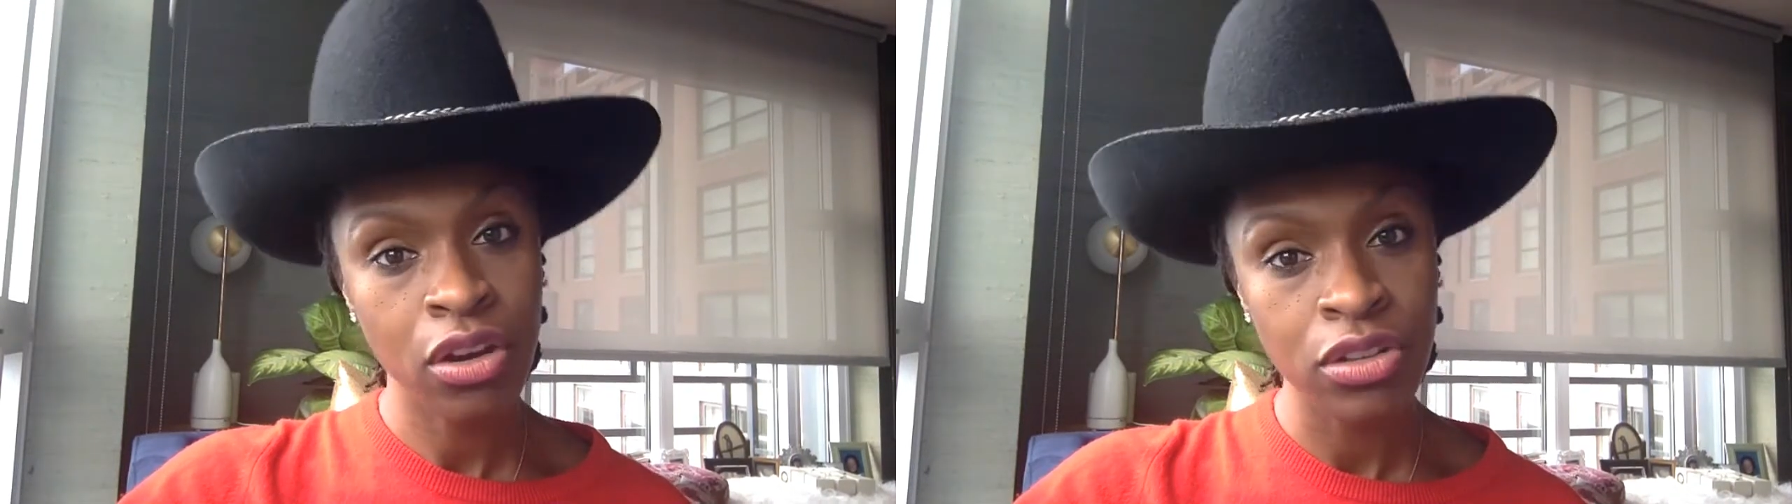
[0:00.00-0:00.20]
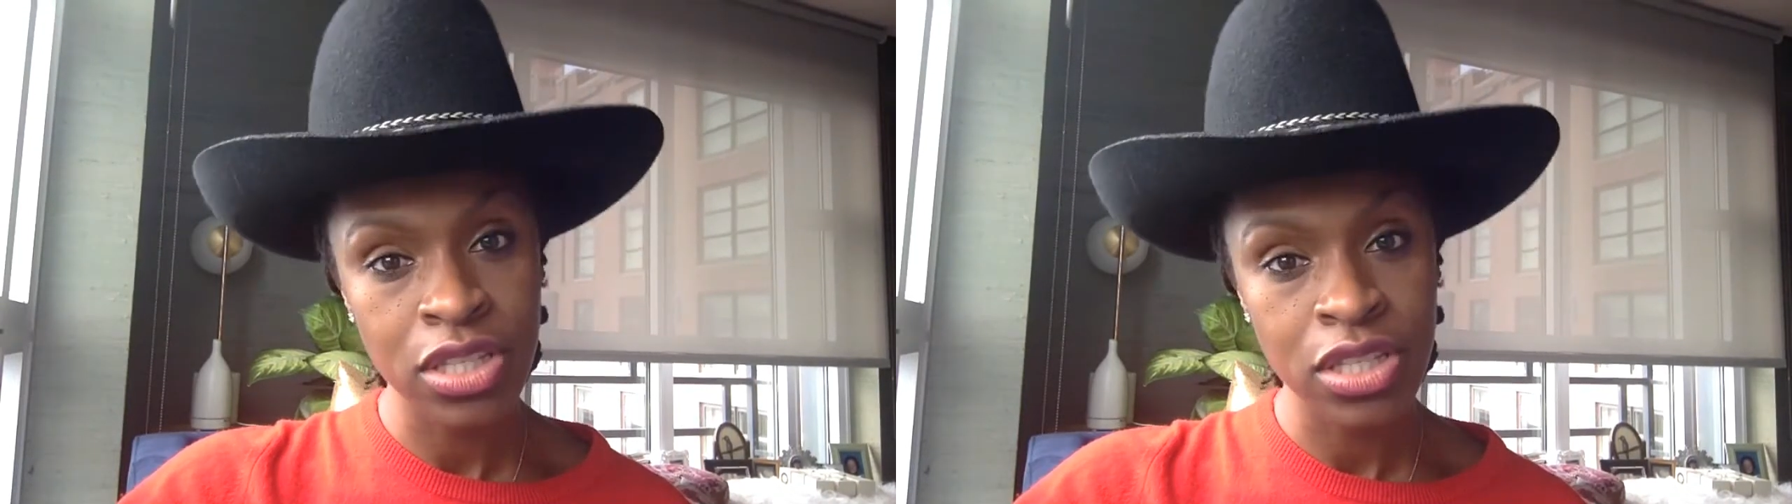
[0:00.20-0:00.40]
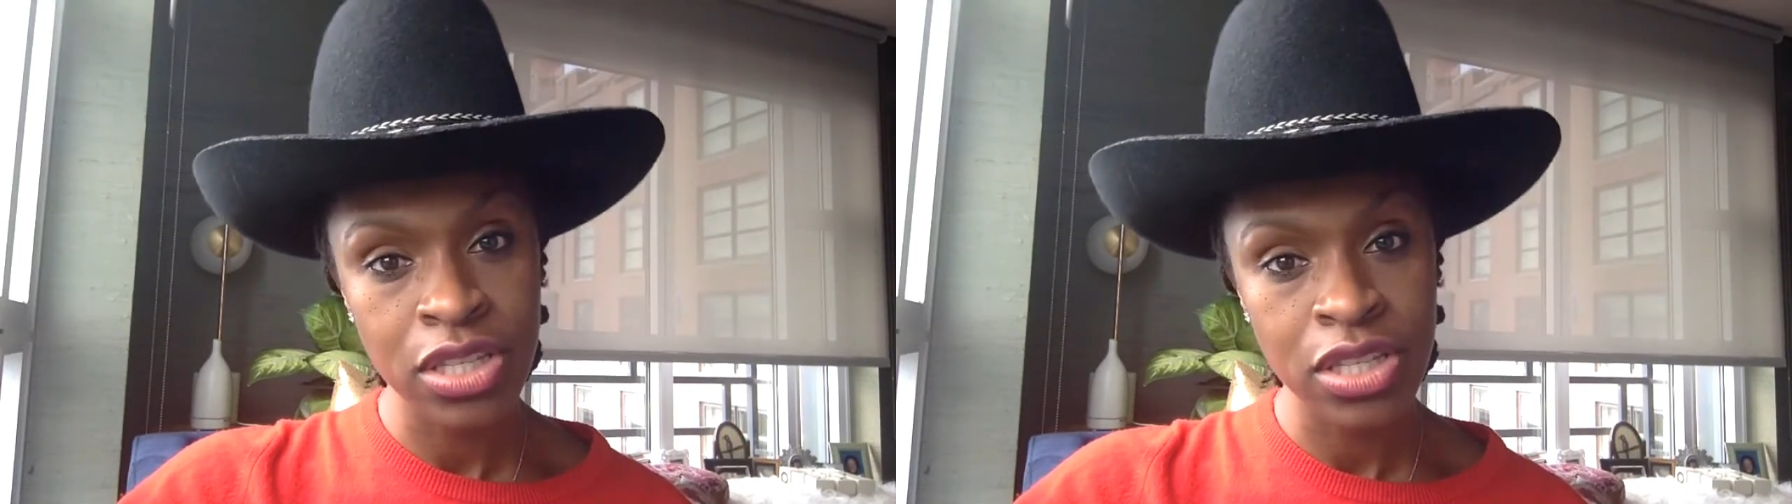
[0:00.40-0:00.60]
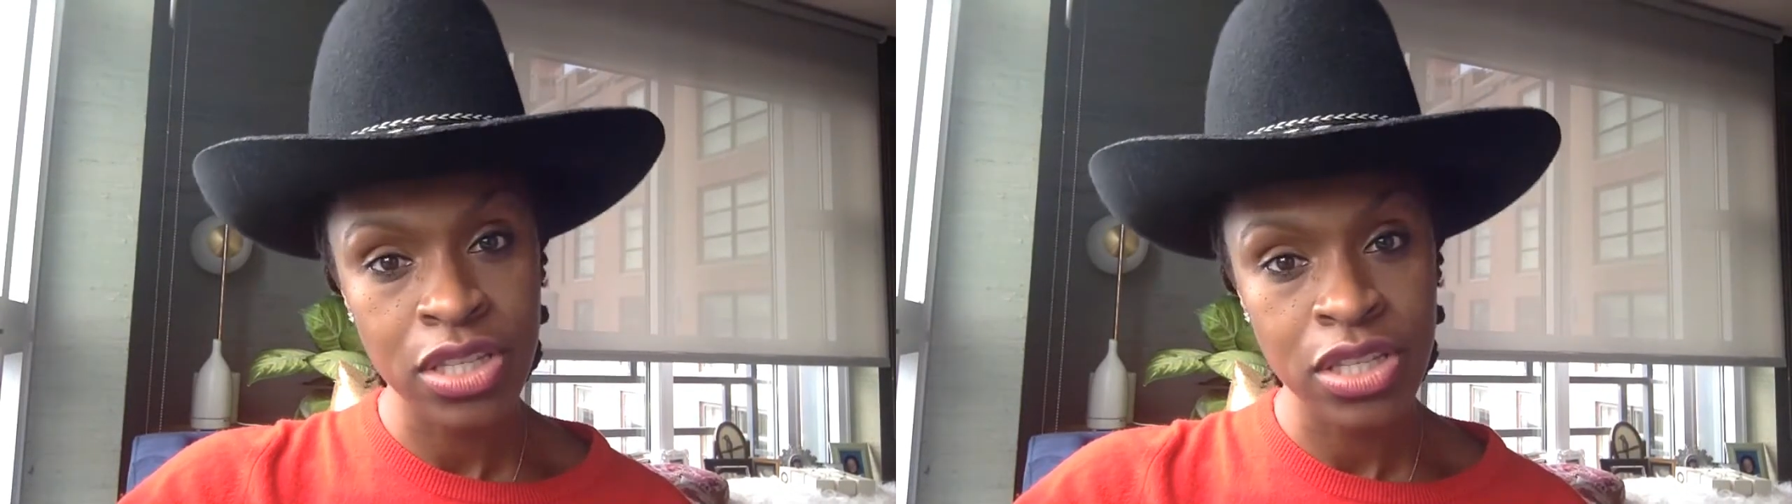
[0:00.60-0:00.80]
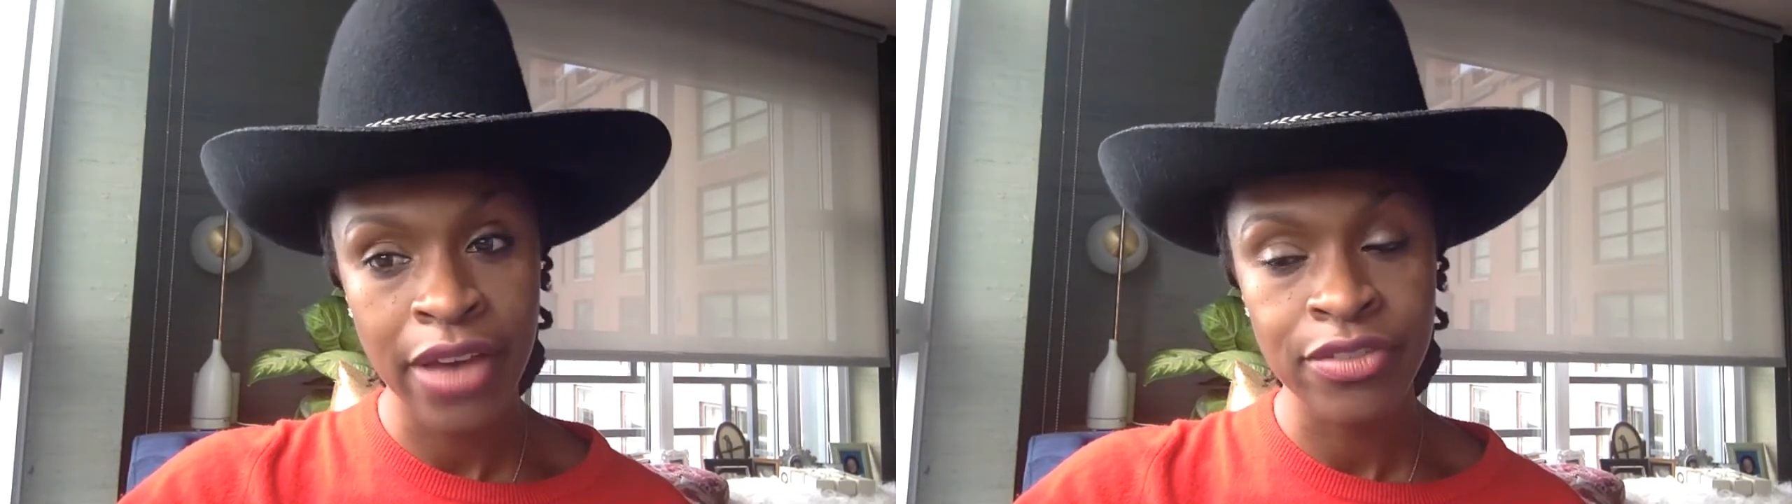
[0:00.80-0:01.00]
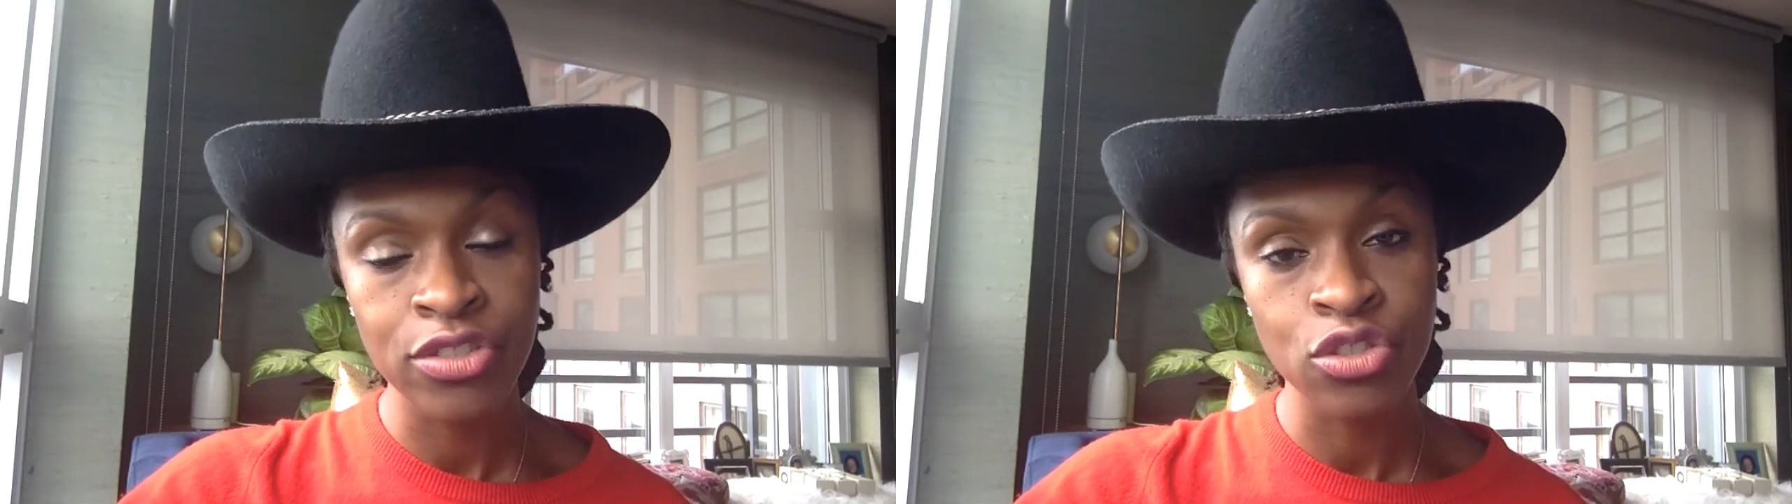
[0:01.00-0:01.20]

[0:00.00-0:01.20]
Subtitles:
cultivate in our lives.